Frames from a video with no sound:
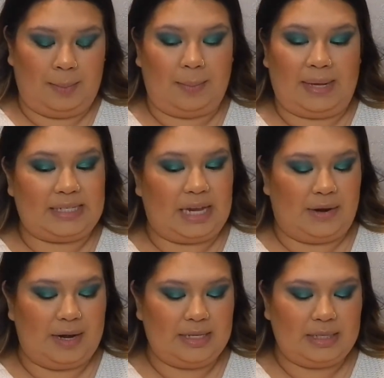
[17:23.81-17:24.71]

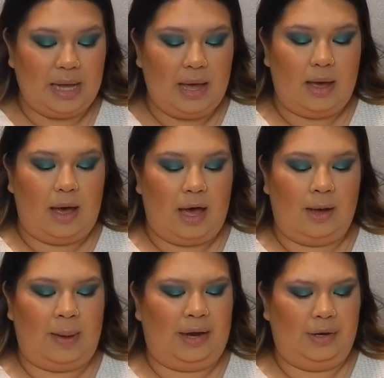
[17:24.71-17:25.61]
mascaras.
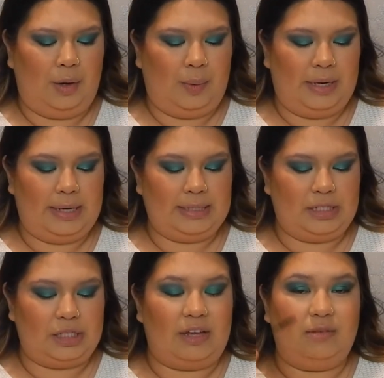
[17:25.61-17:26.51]
I don't know what it is. I
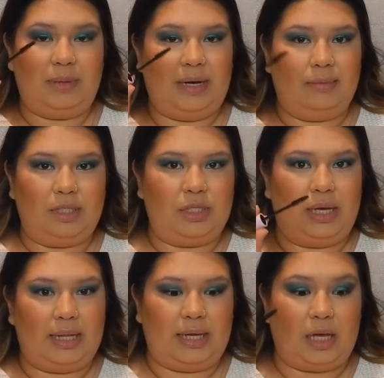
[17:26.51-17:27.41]
just haven't been able to
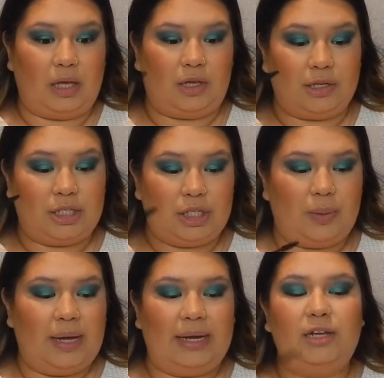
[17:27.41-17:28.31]
get like used to
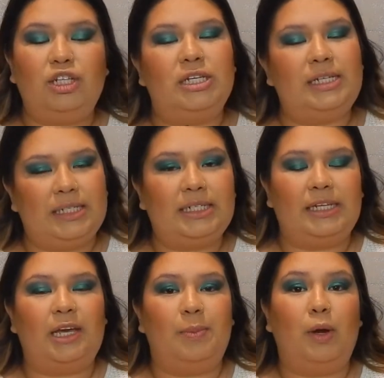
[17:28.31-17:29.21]
it, and it does
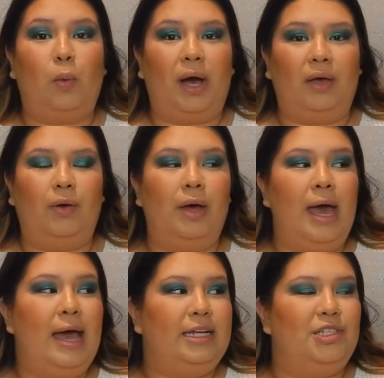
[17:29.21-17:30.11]
take me a while
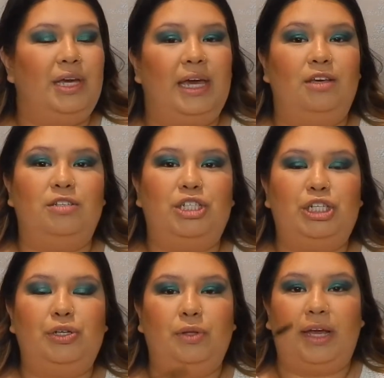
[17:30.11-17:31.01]
to get used
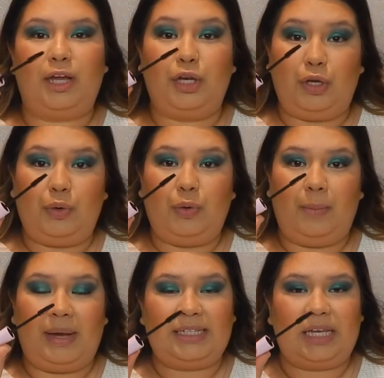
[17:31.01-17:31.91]
to like new
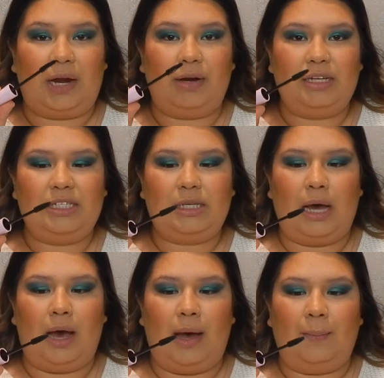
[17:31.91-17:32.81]
mascaras.
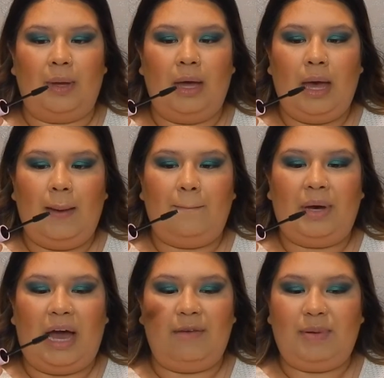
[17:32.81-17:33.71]

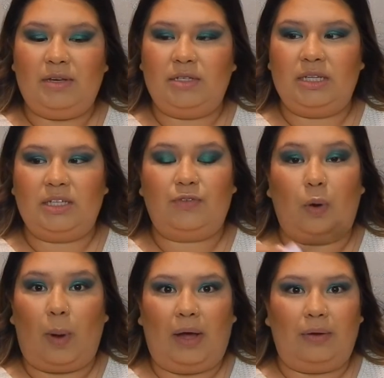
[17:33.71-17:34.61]
But I've been using this for a
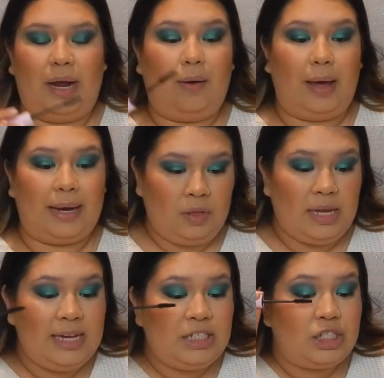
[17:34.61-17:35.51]
while now, and
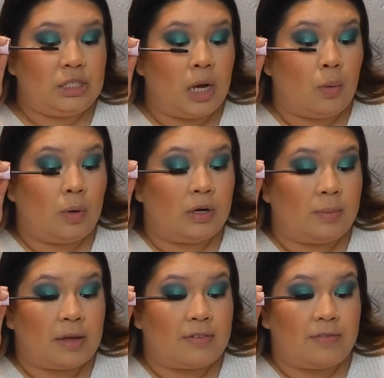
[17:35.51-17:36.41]
it's just not one of
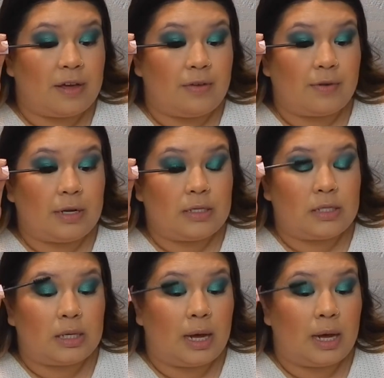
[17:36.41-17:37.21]
my favorites.